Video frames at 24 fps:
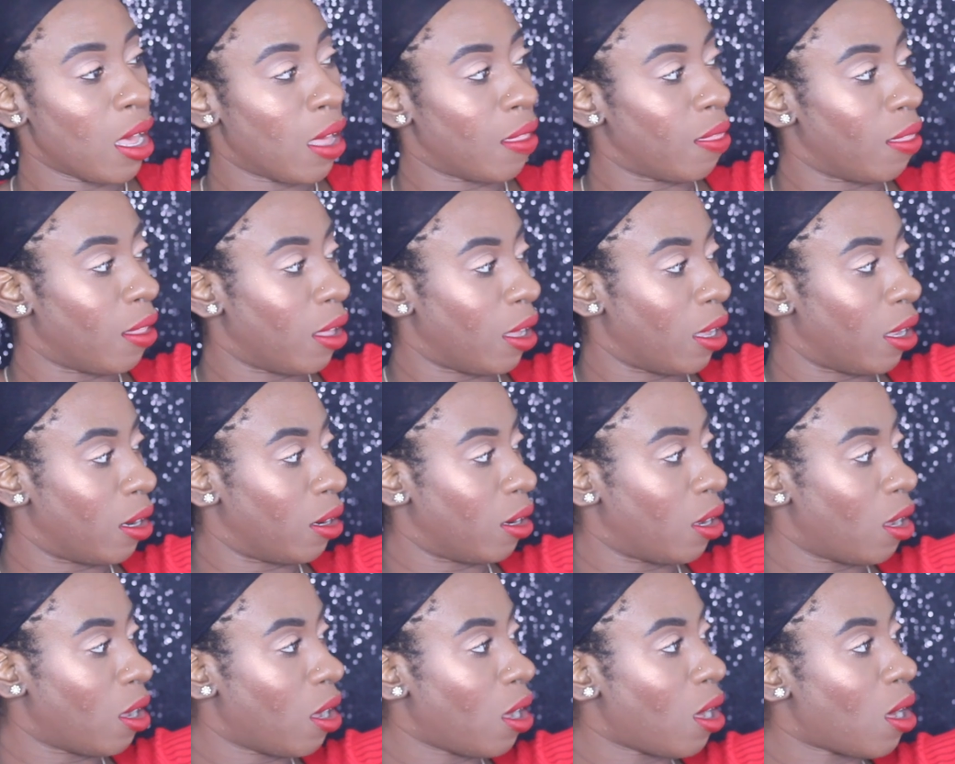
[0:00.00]
And then,
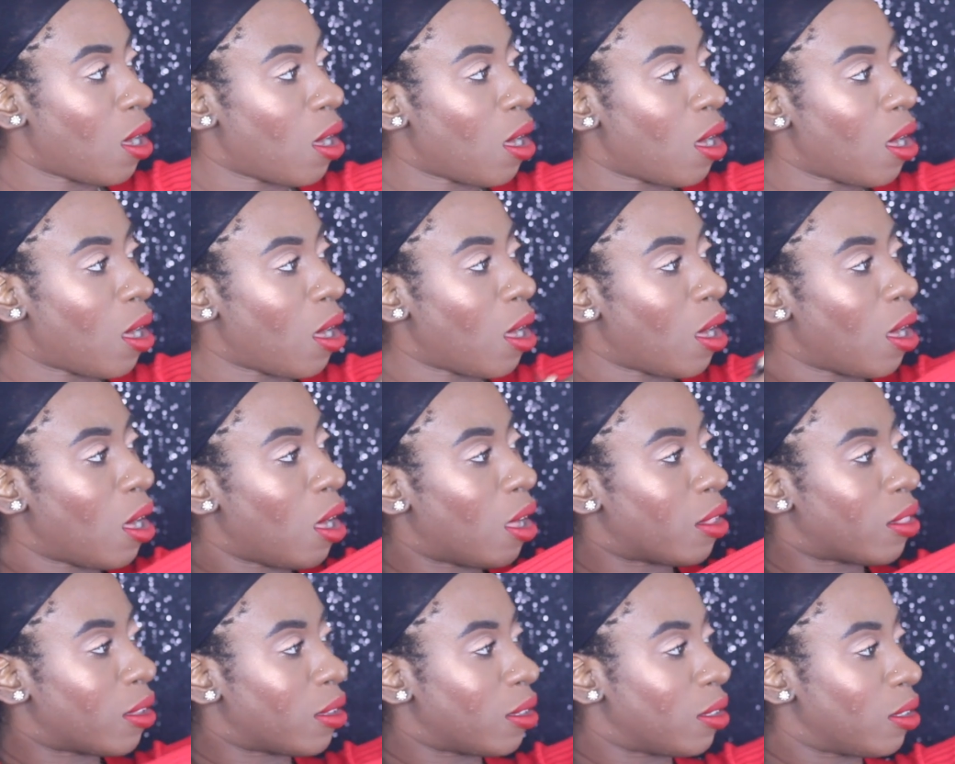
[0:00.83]

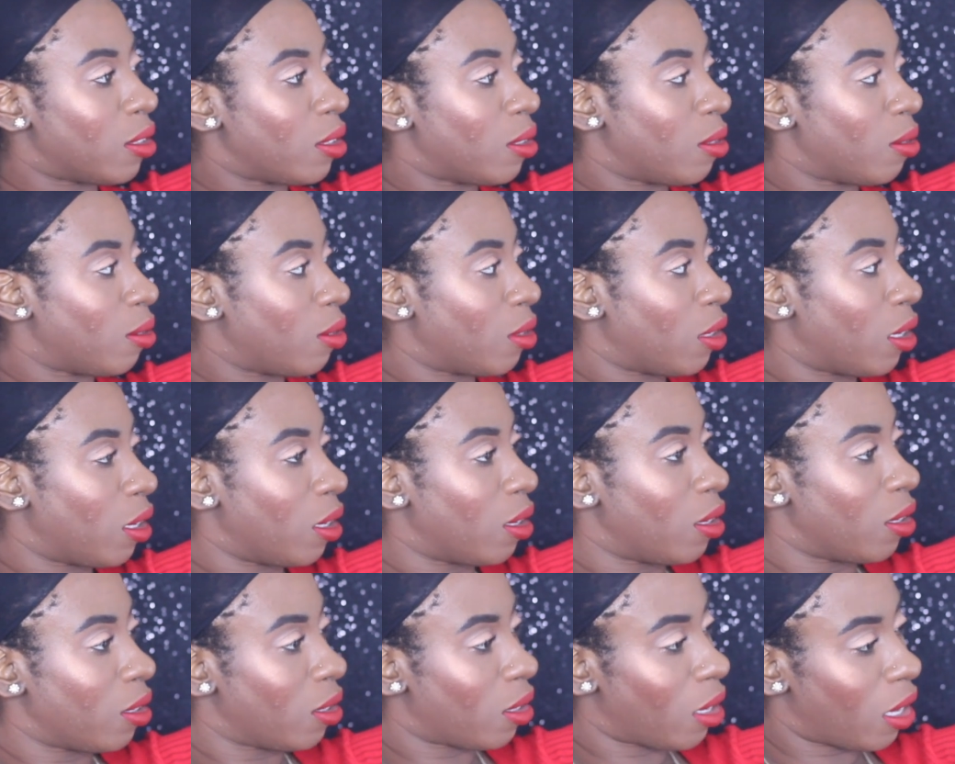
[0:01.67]
oh,
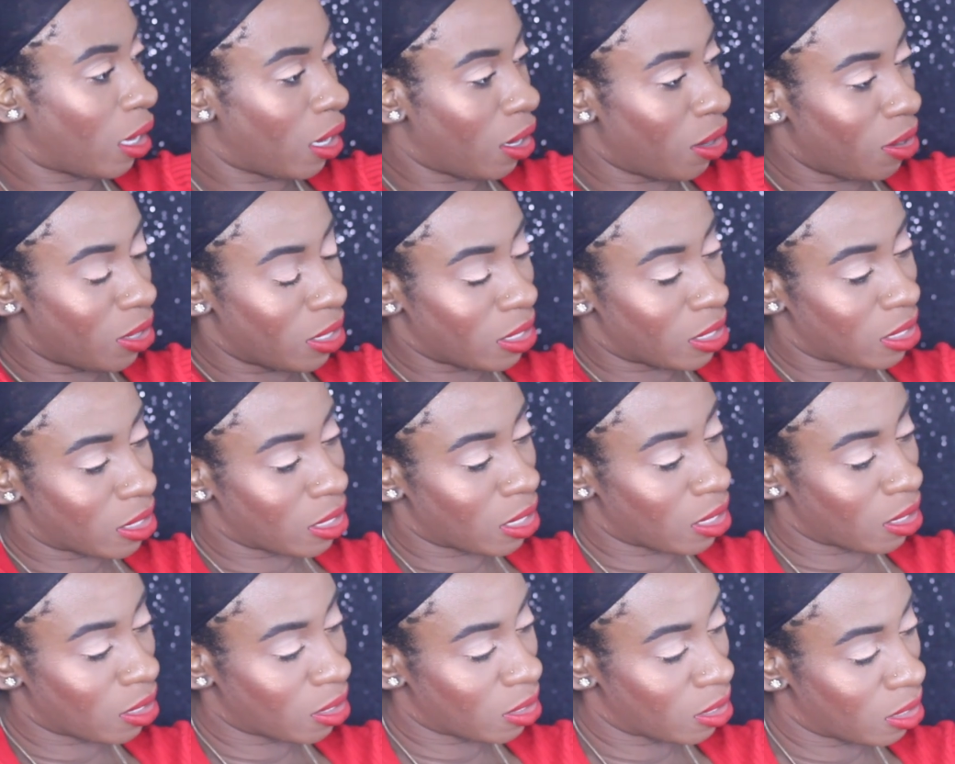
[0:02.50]
the hair is
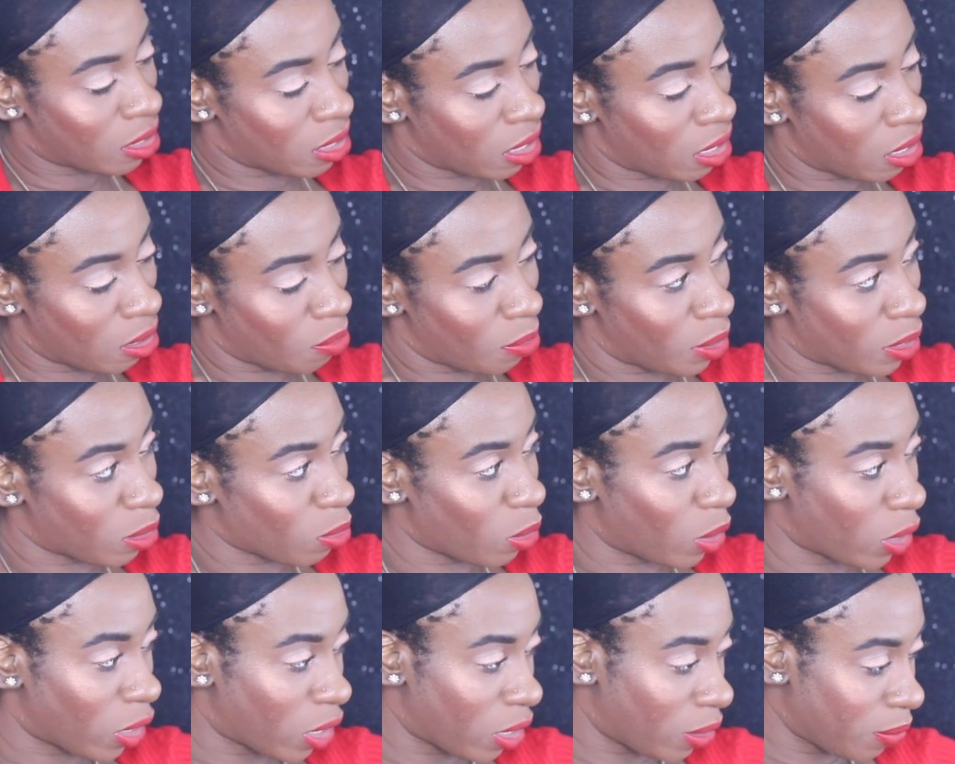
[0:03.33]
sticking to my
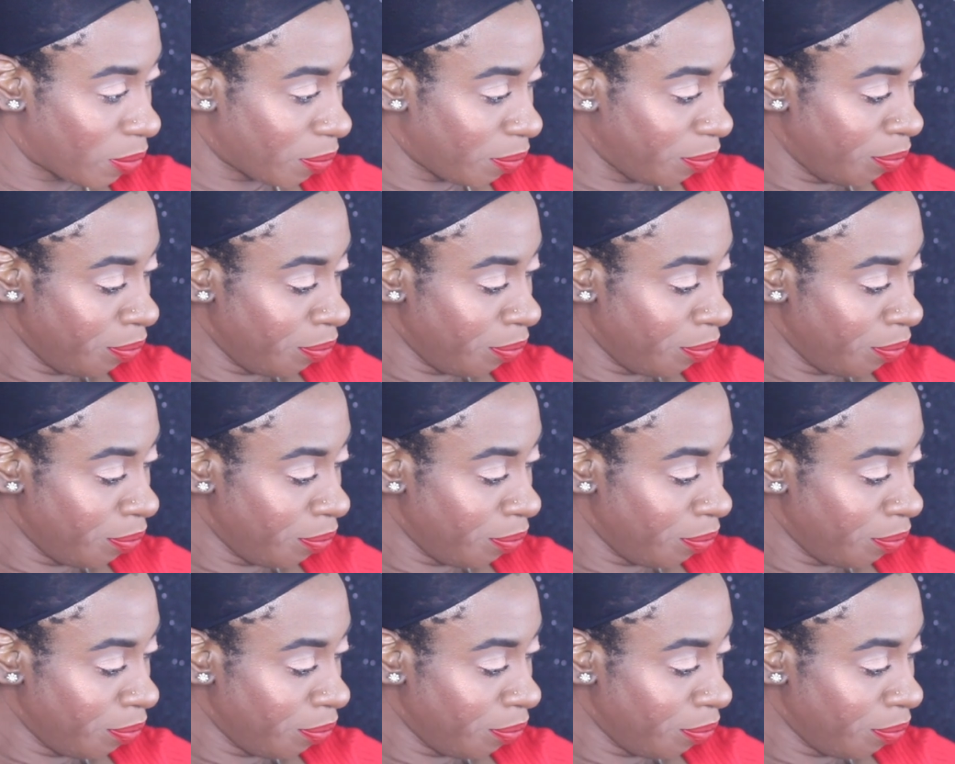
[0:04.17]
sweater.